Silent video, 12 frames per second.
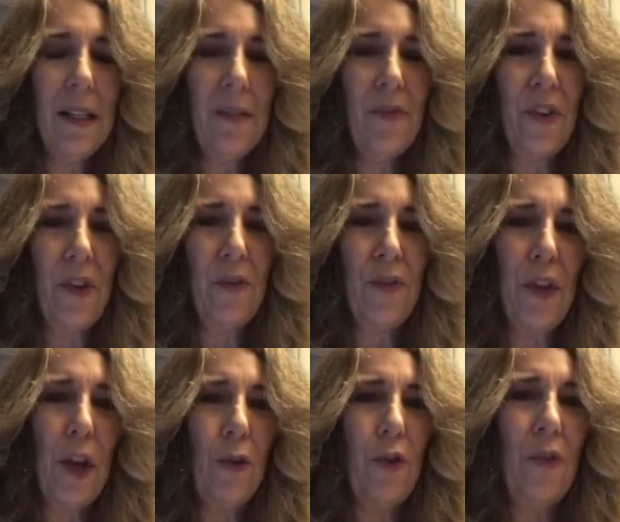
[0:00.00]
for for
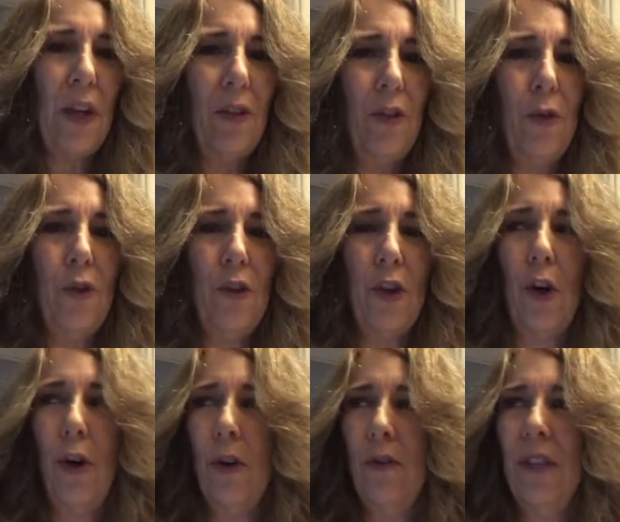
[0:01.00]
those of us who
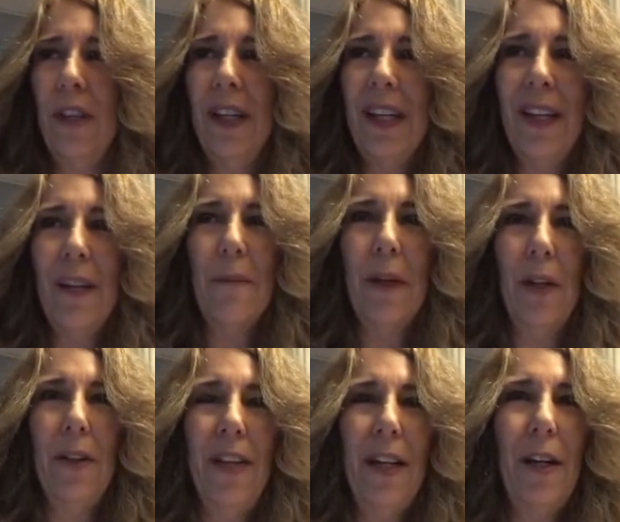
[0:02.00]
served in the
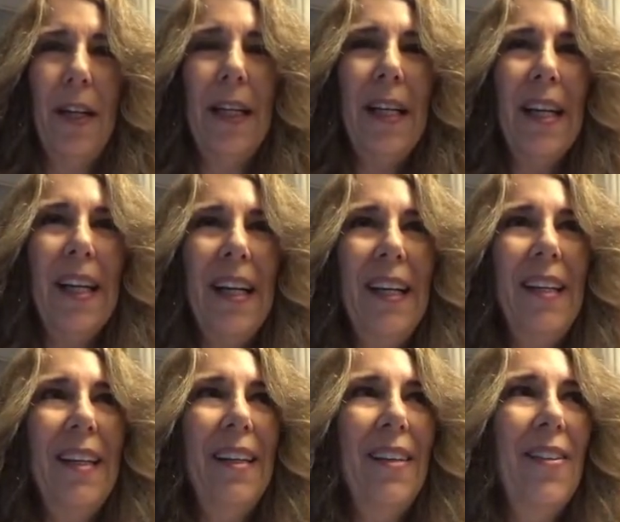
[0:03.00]
military,
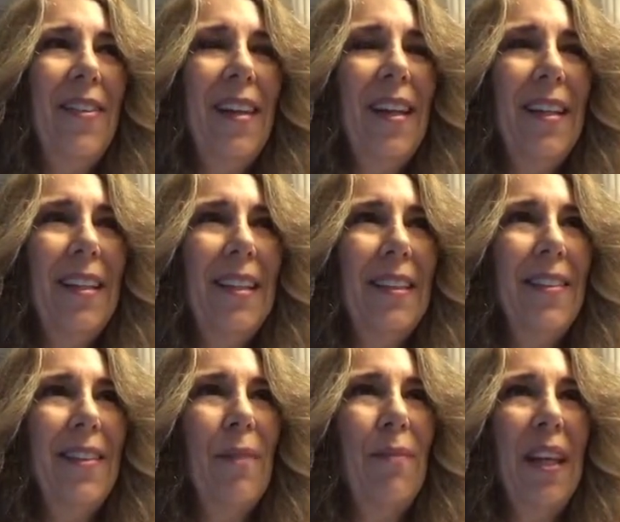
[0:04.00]
it is uh,
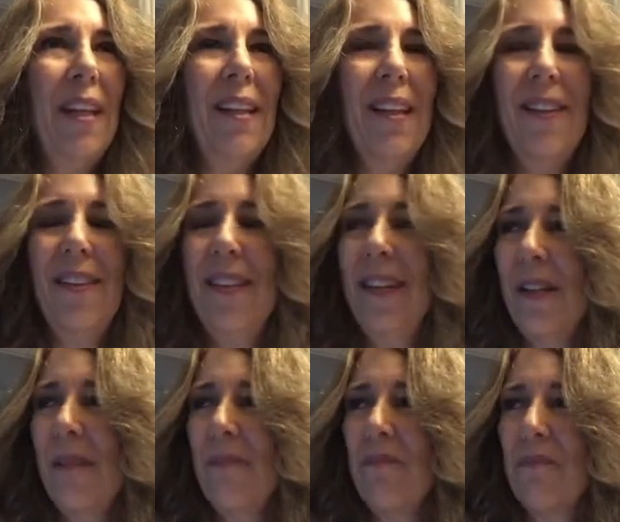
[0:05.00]
something that's
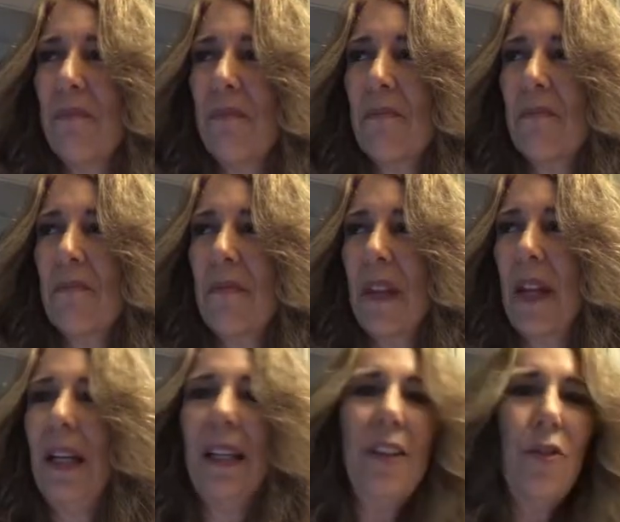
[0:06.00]

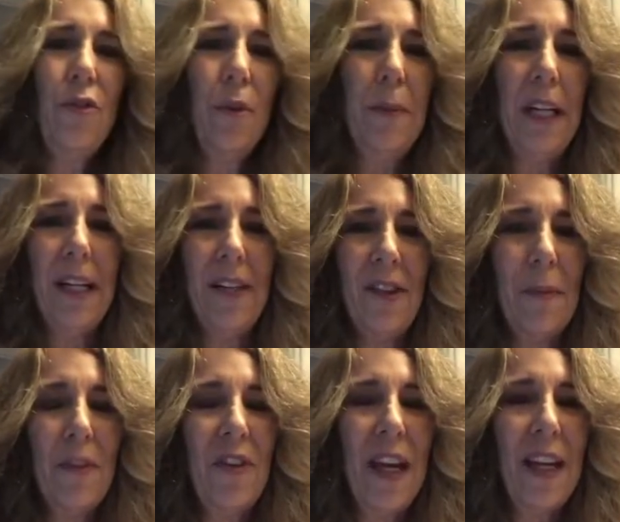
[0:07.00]
at least for me, it's
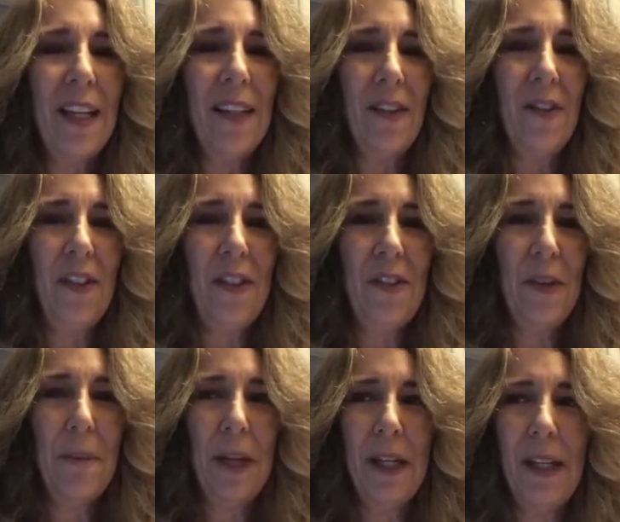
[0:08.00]
upsetting to see
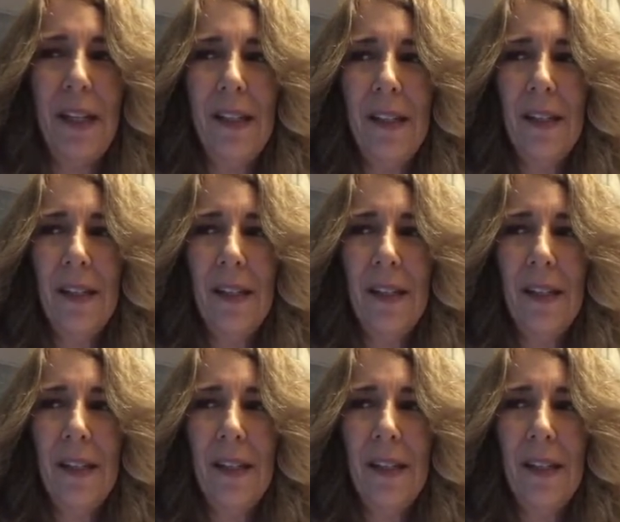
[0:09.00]
somebody